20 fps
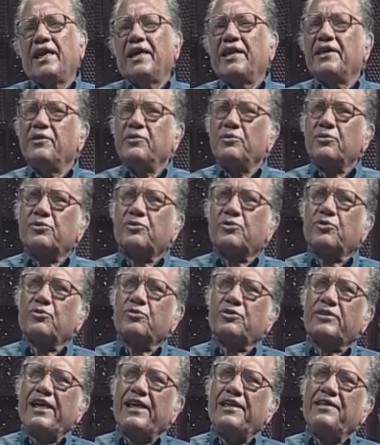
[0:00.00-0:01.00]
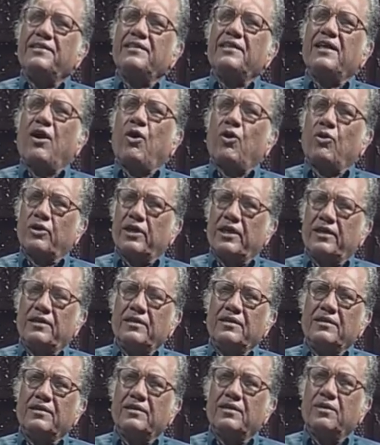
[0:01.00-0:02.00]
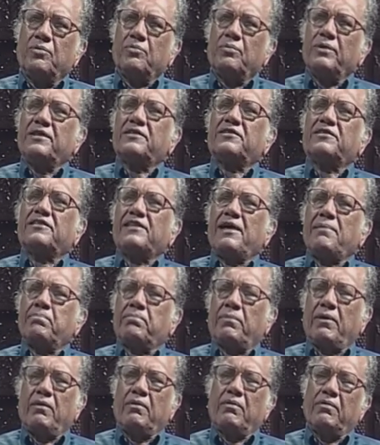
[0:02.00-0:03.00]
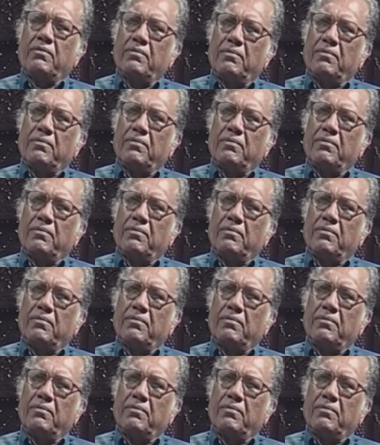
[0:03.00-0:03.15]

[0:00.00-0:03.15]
used to send the order with sample.